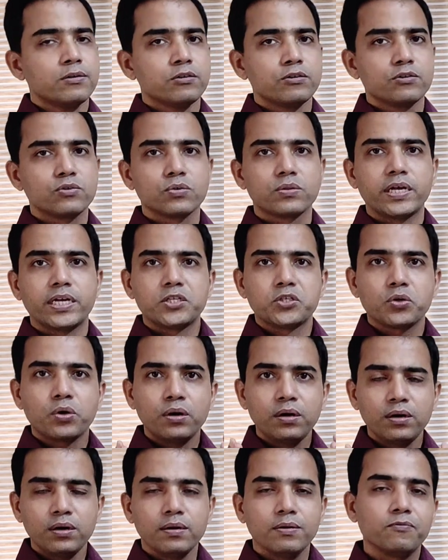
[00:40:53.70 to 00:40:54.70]
So that's
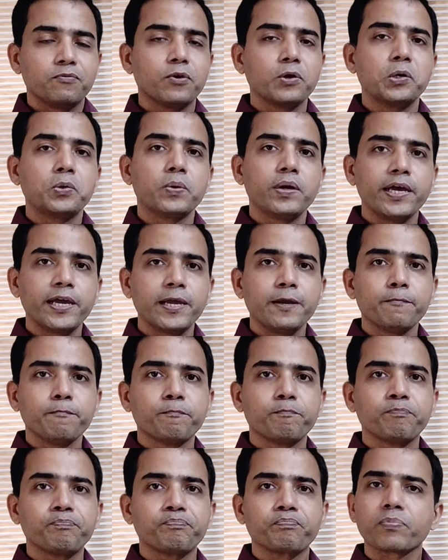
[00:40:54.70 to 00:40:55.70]
all for today
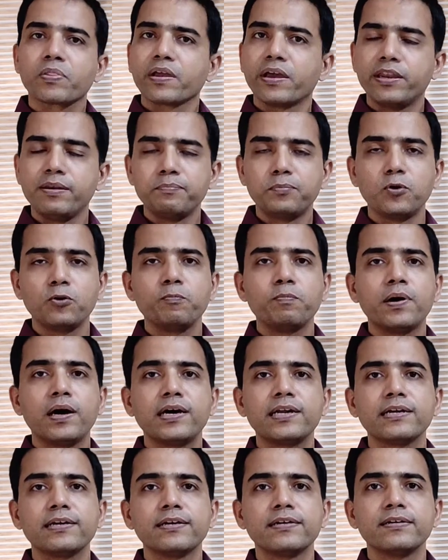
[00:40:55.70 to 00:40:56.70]
in
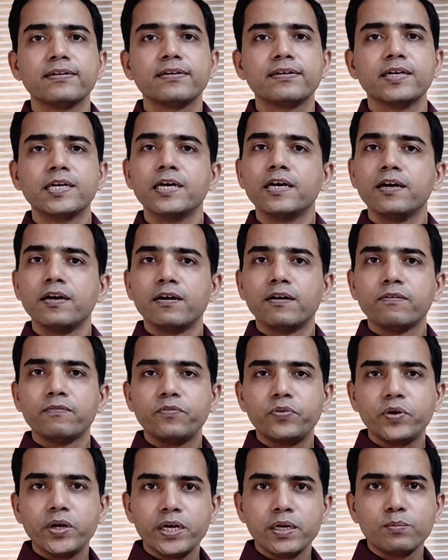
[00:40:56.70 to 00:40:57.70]
Bookmark:
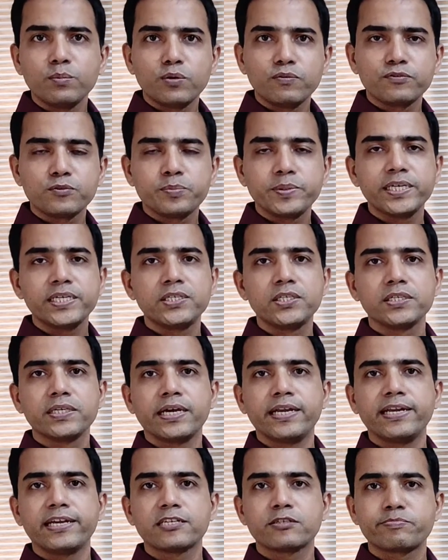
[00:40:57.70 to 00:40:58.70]
Freedom of Speech
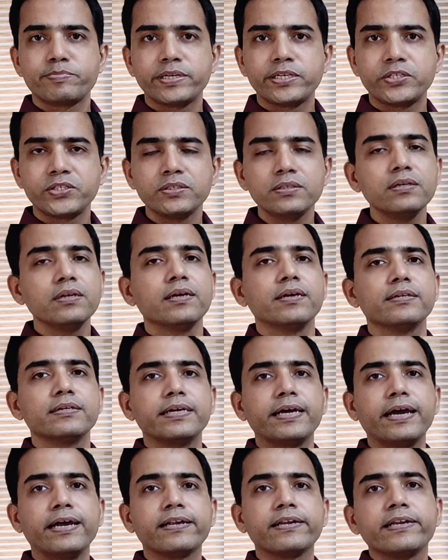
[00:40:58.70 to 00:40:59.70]
and Expression
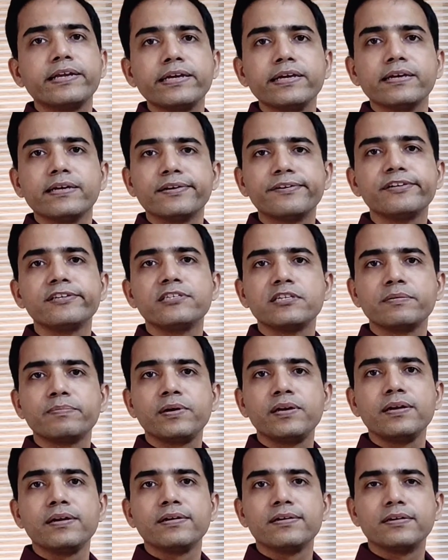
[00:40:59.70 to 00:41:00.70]
and the
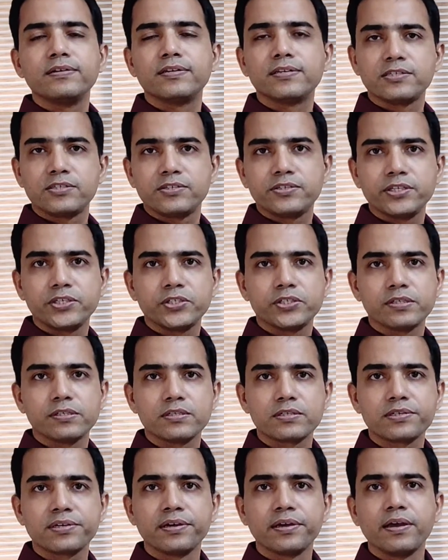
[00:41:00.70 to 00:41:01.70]
Reasonable
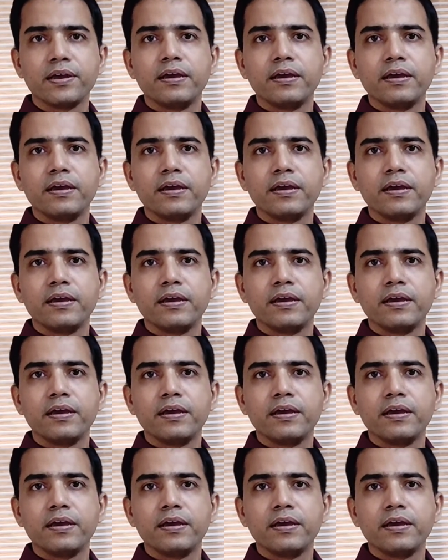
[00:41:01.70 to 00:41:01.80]
Restrictions.